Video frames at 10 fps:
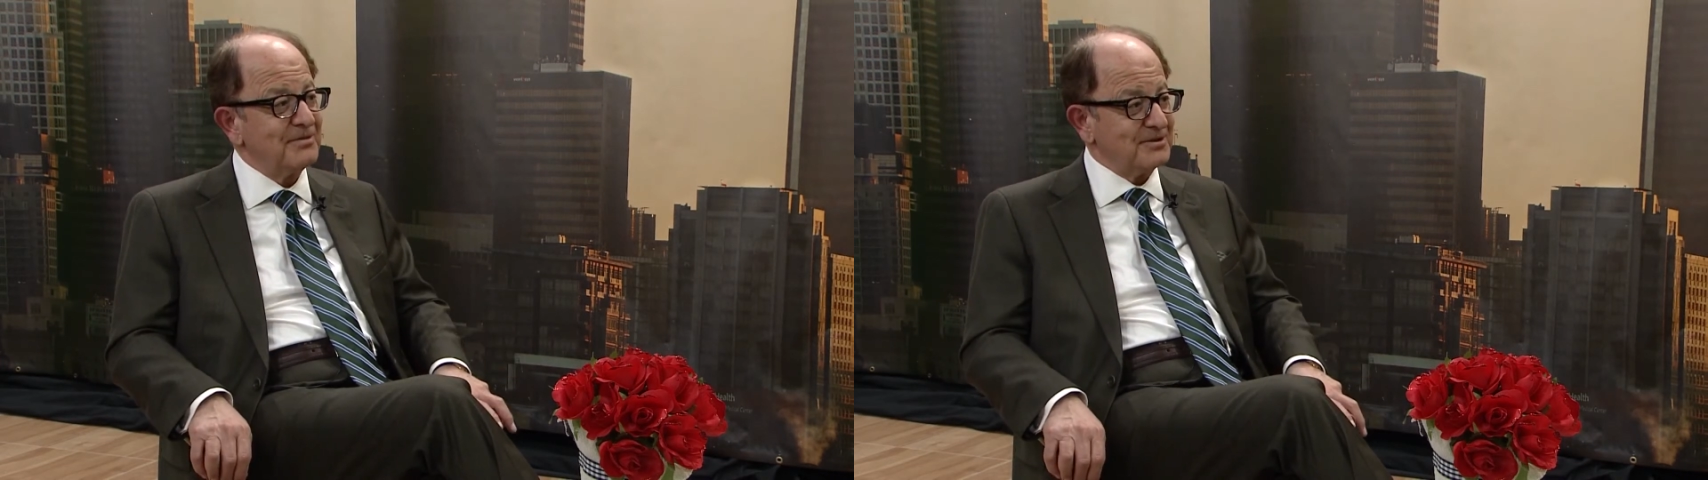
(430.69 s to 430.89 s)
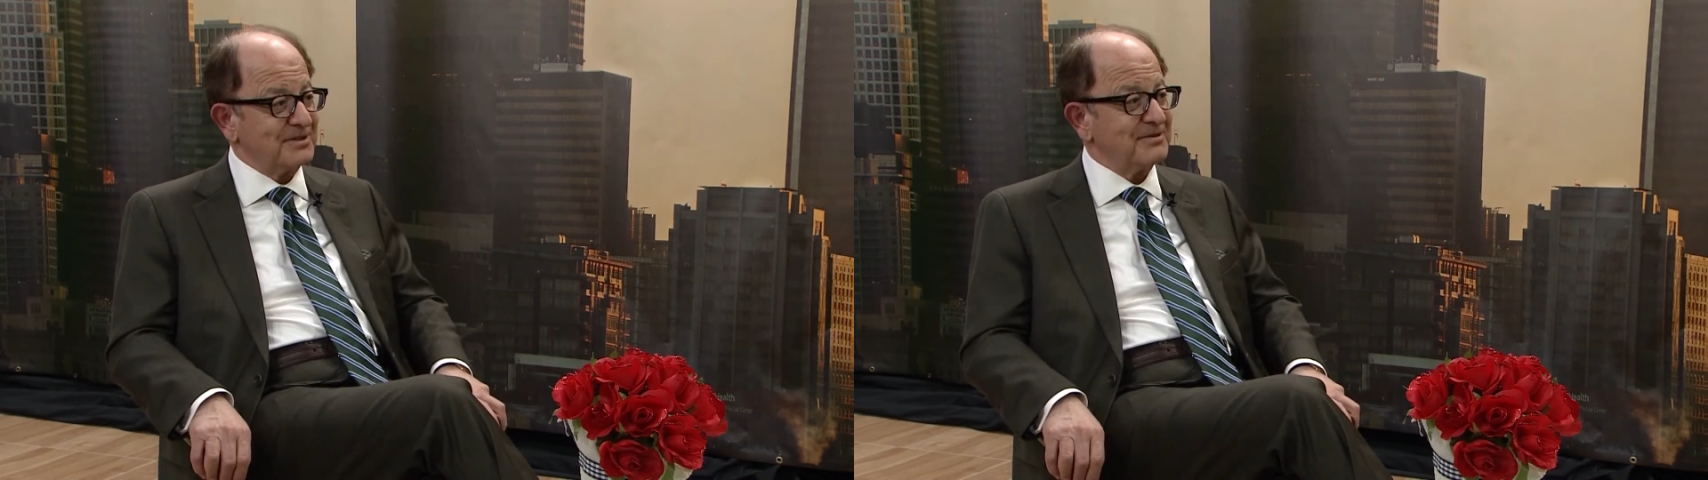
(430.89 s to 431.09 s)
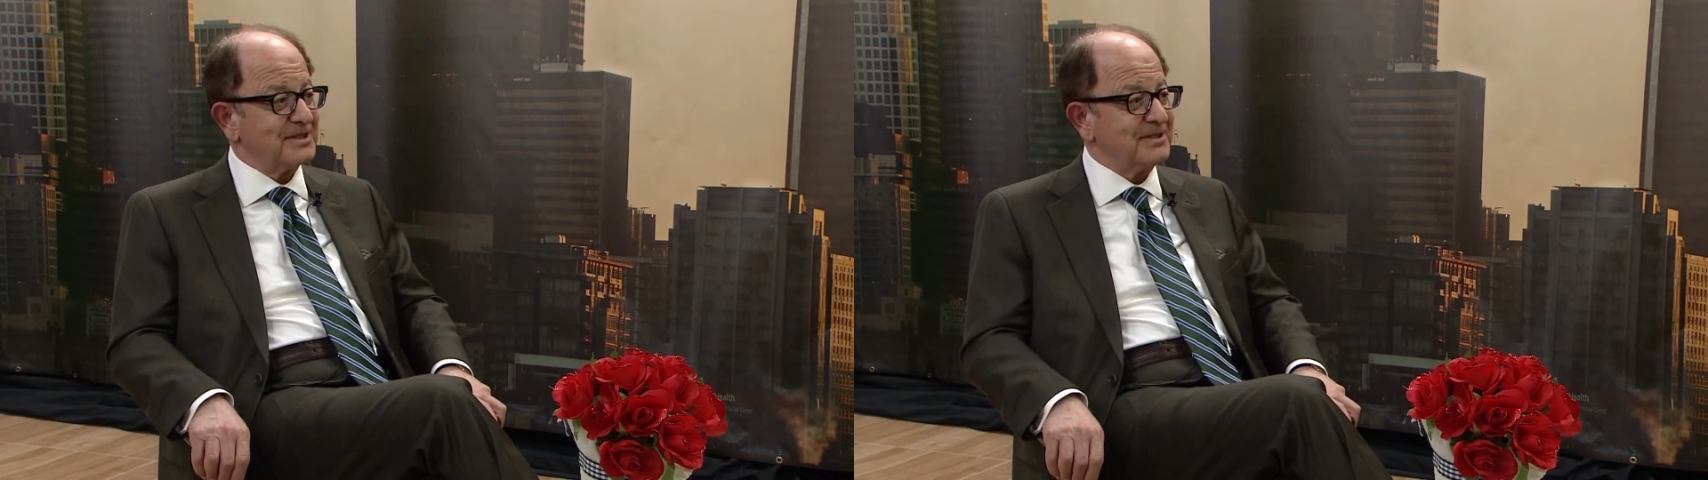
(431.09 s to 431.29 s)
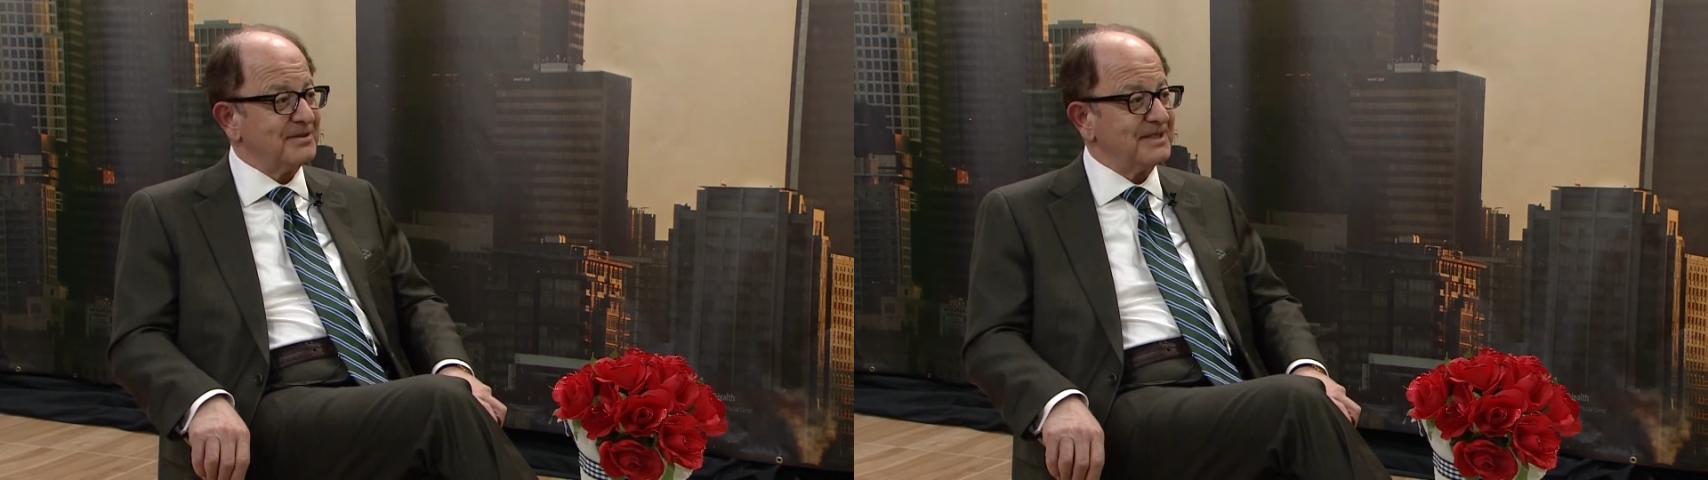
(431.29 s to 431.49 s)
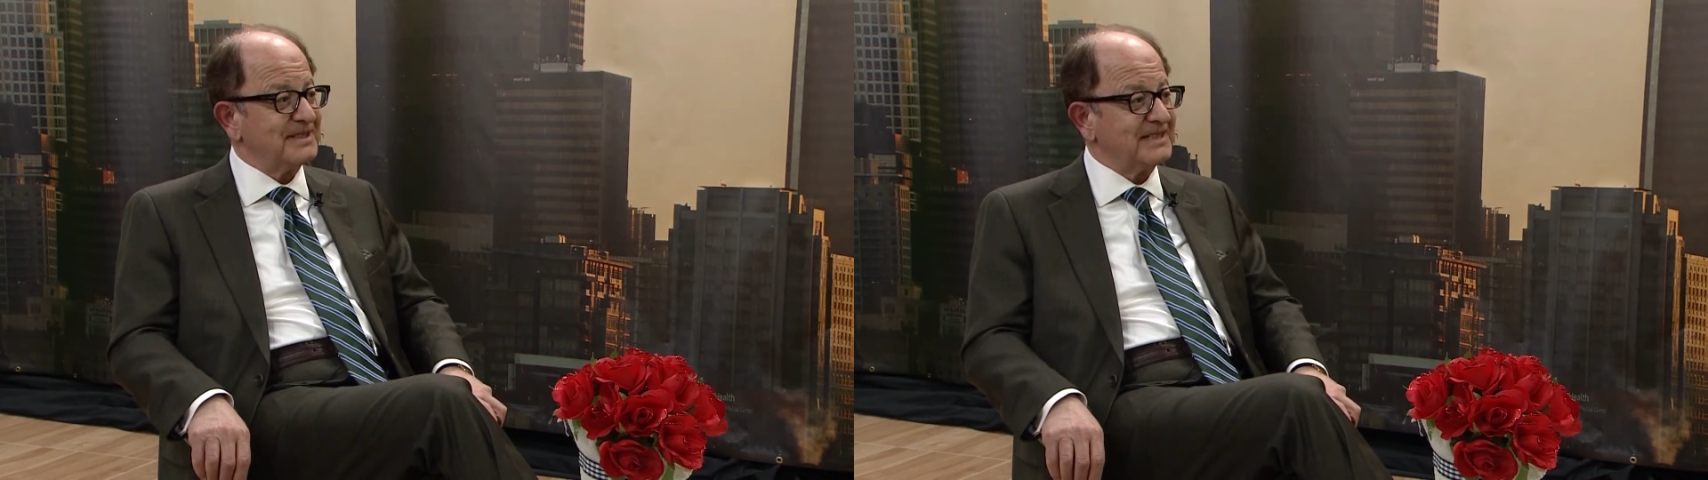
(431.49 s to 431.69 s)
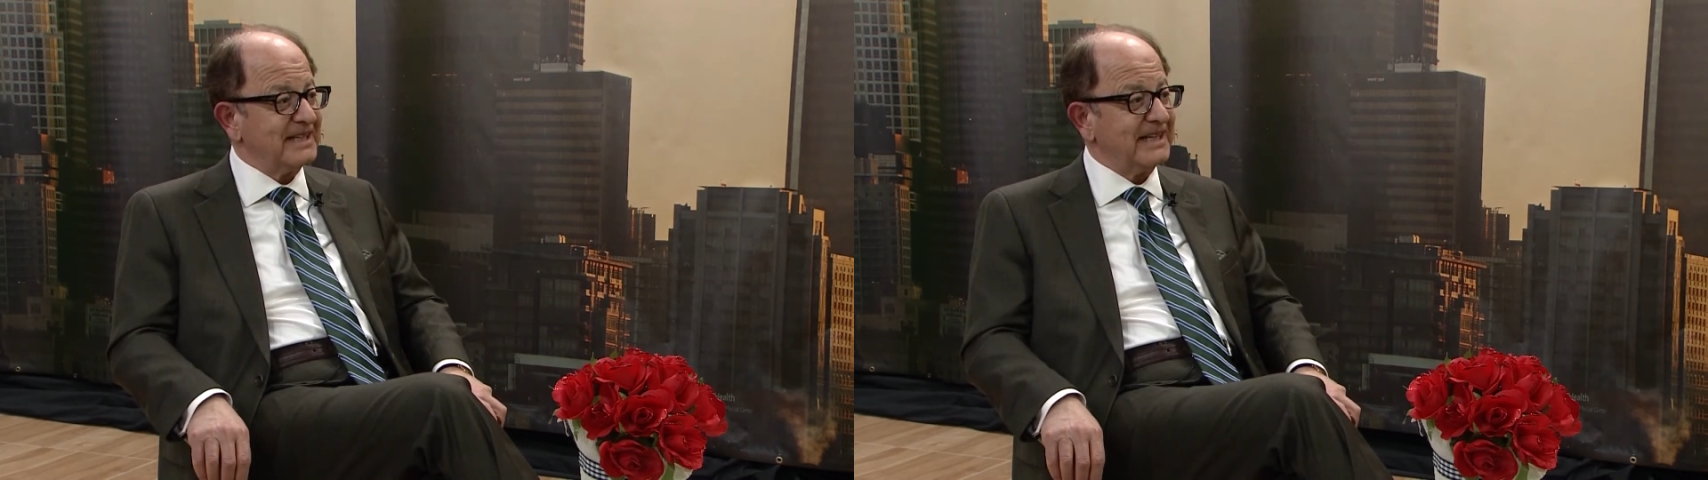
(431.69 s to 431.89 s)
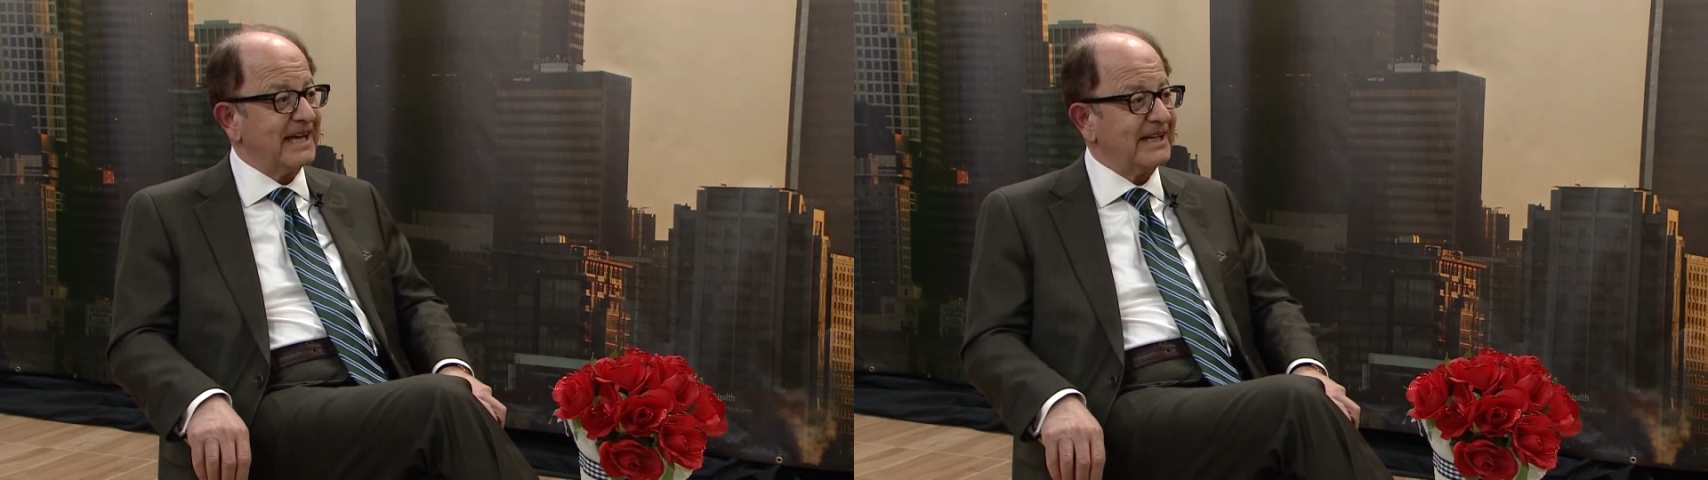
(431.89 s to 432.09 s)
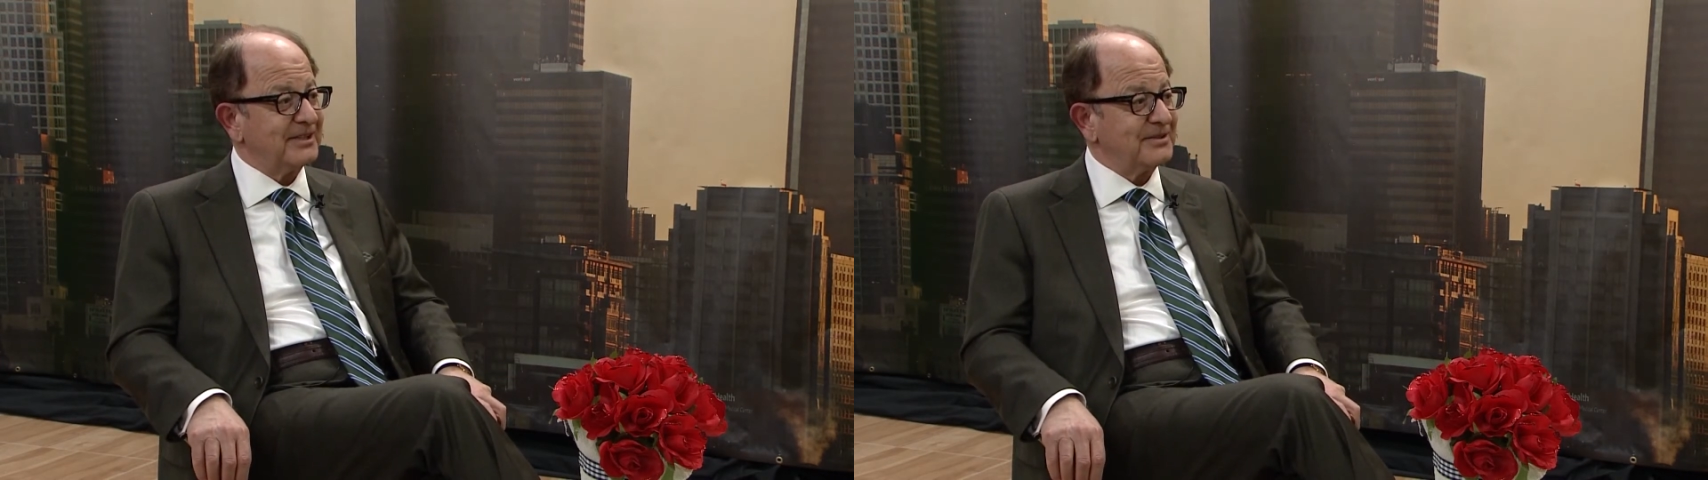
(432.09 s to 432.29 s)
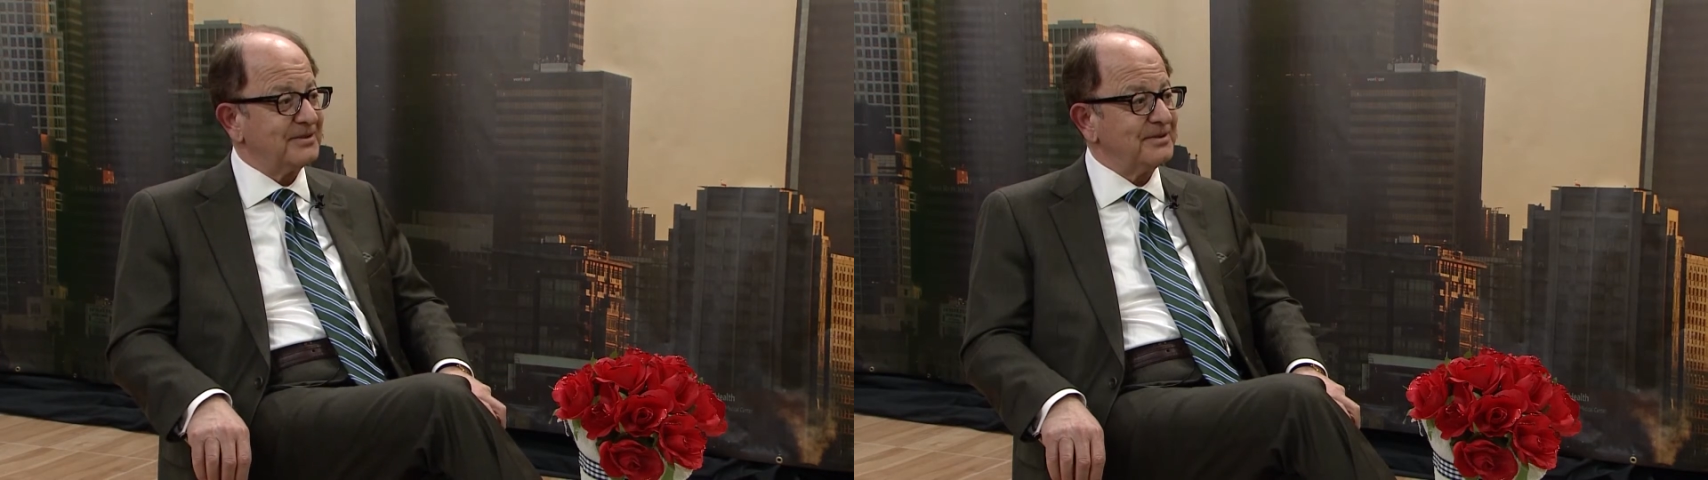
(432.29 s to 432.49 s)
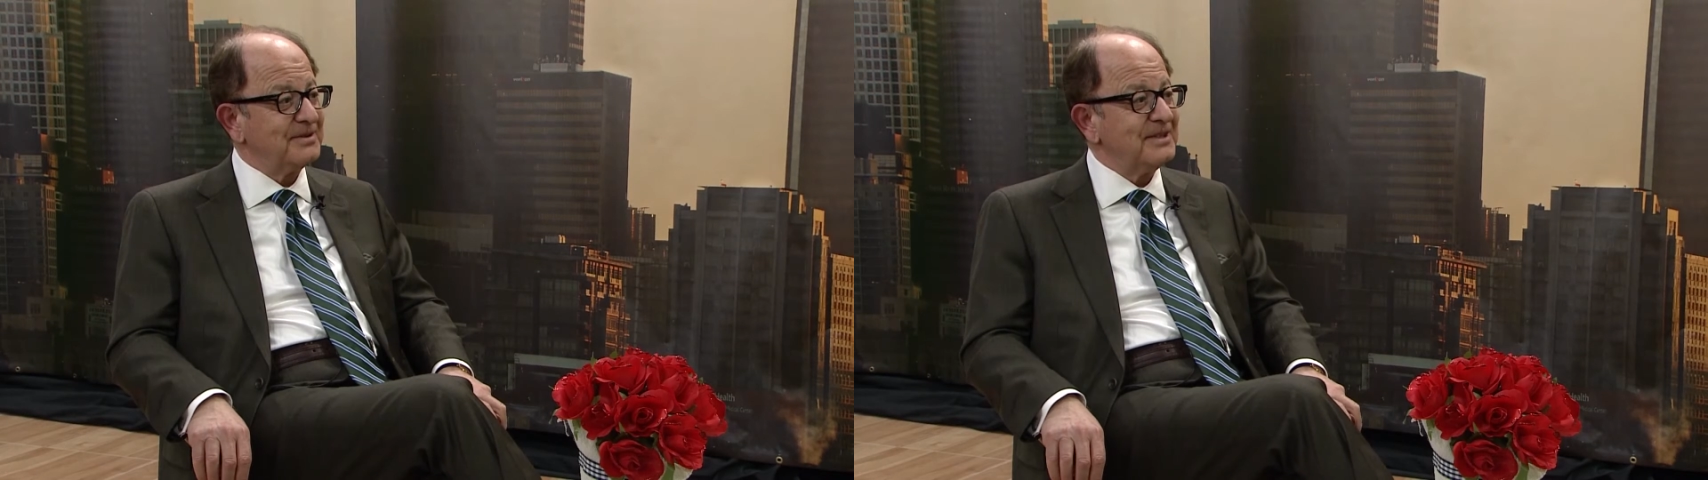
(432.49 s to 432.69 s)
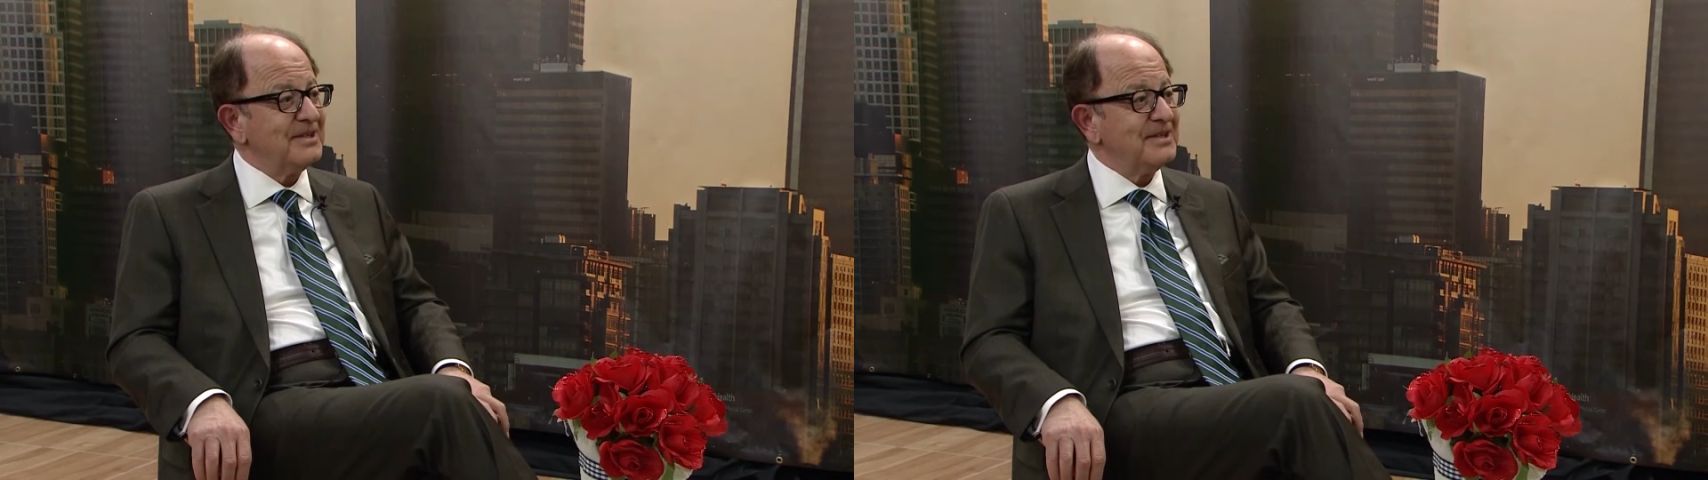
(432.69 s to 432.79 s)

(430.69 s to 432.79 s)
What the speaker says: most of the students, they like to